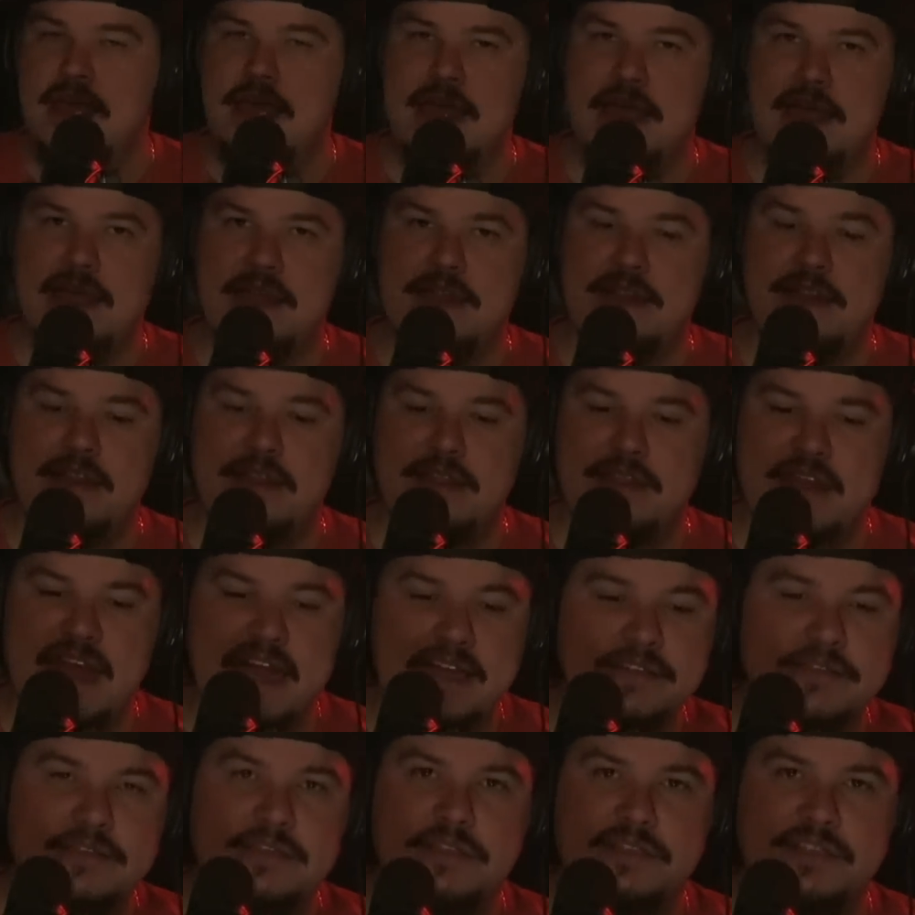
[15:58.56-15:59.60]
And
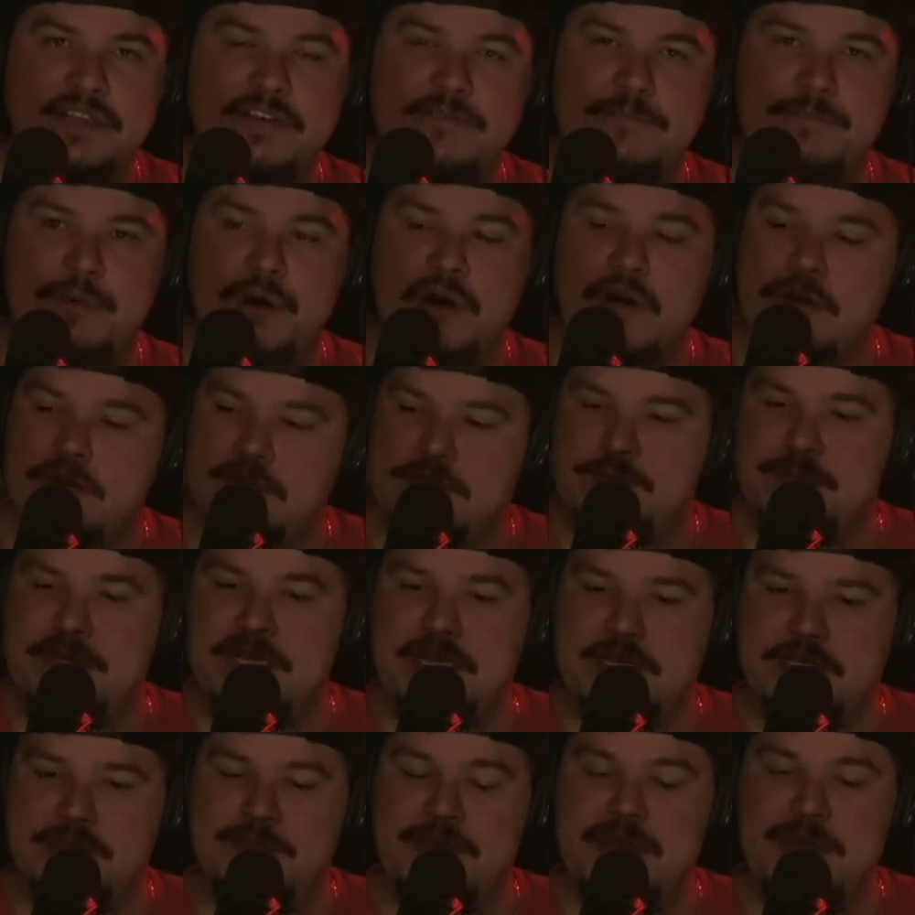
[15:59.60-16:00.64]
that's the tough part, is
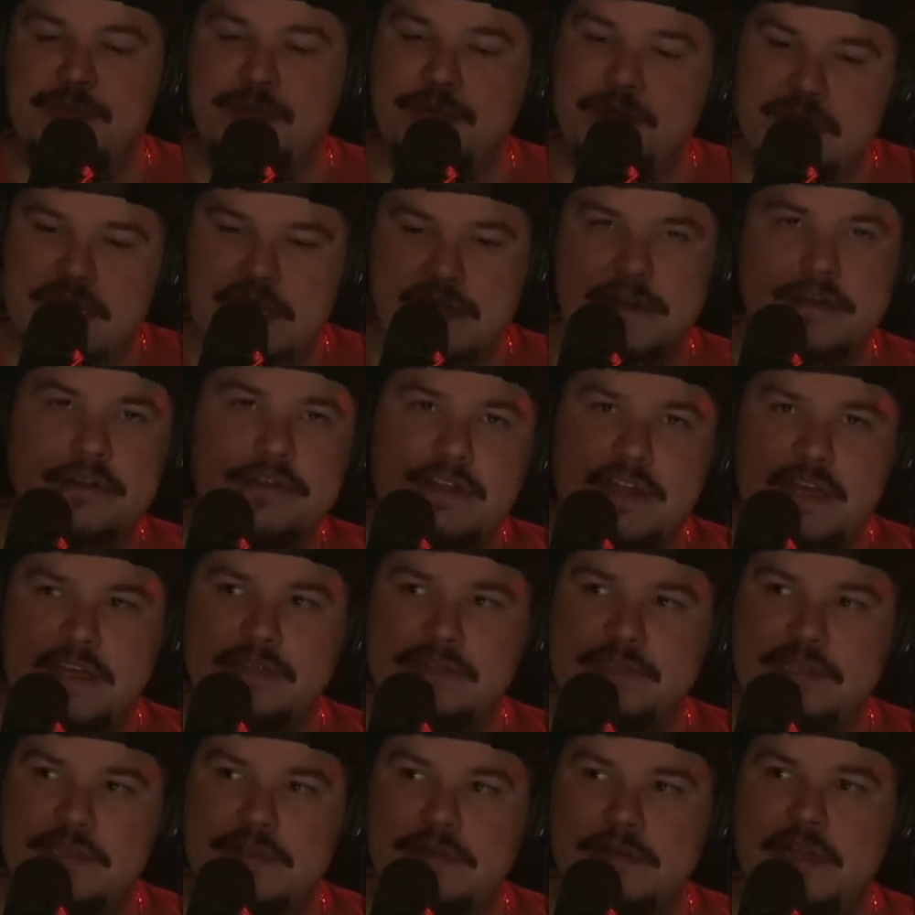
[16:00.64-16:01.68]
because people hear
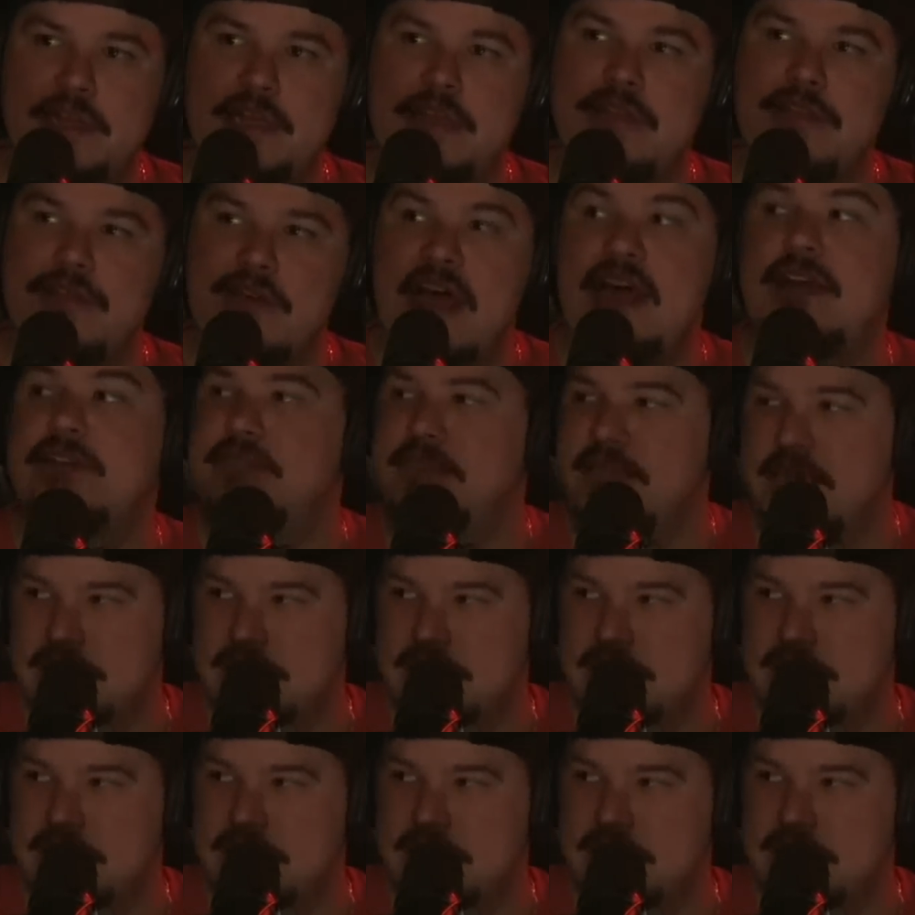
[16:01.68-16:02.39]
things and you're like, that